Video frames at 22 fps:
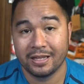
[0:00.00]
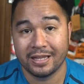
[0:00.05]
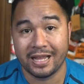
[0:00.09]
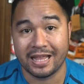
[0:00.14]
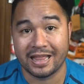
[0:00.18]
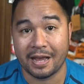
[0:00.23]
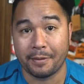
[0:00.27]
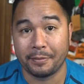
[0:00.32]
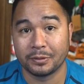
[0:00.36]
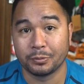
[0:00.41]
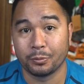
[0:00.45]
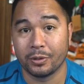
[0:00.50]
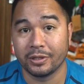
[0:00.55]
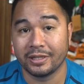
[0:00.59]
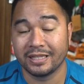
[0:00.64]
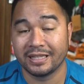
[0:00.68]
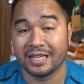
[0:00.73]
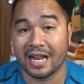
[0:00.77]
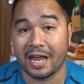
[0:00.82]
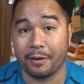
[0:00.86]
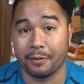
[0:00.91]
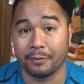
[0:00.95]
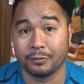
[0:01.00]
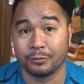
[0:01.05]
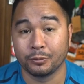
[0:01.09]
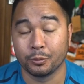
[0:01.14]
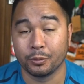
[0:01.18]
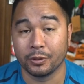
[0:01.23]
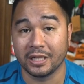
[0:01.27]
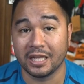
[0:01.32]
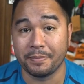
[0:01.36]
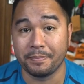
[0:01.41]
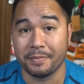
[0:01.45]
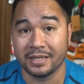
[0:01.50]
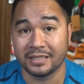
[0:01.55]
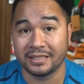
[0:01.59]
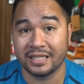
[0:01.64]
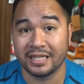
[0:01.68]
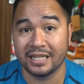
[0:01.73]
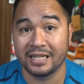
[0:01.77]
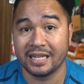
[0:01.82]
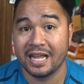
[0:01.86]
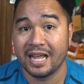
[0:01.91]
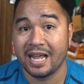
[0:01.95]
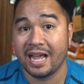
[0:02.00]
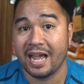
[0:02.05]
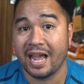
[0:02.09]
And that was one thing that I was really missing.